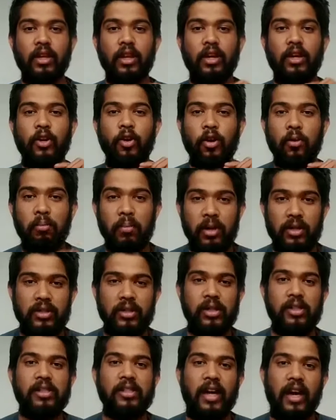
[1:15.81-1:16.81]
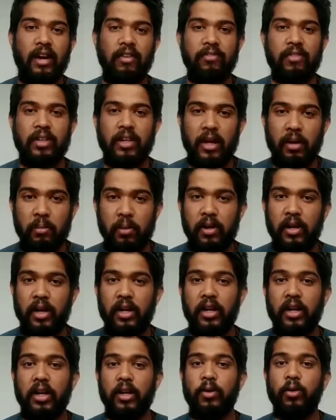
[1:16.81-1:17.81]
Your muscles have the
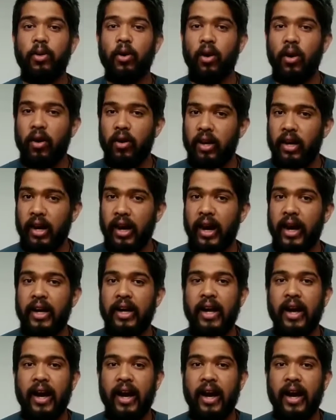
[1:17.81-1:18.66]
ability to contract